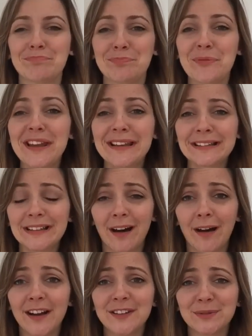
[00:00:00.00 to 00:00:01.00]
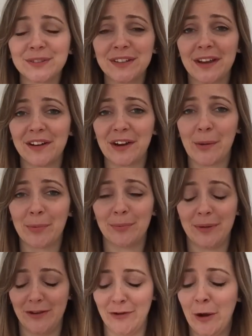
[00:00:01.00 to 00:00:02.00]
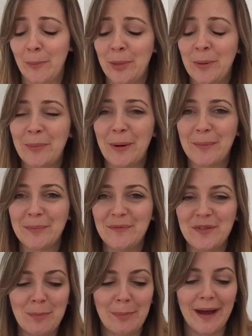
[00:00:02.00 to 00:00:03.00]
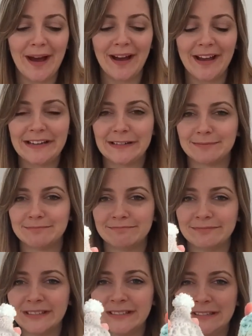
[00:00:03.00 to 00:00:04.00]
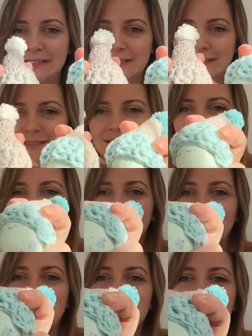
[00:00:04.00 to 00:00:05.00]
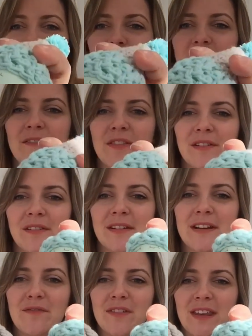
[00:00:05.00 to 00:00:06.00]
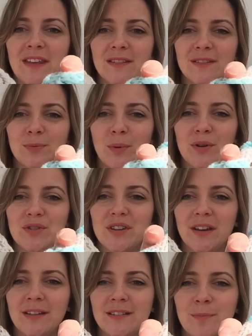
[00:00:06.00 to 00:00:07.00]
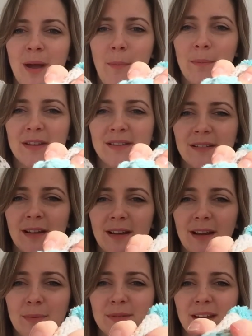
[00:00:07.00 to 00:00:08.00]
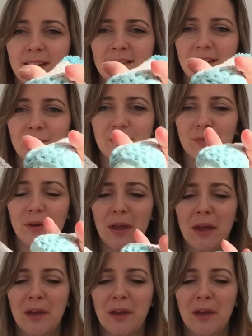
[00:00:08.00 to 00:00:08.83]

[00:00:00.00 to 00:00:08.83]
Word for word: their little eyes were staring up at me from the bottom of the pan. Oh. Sorry if there are any vegans watching, this might be slightly upsetting for you.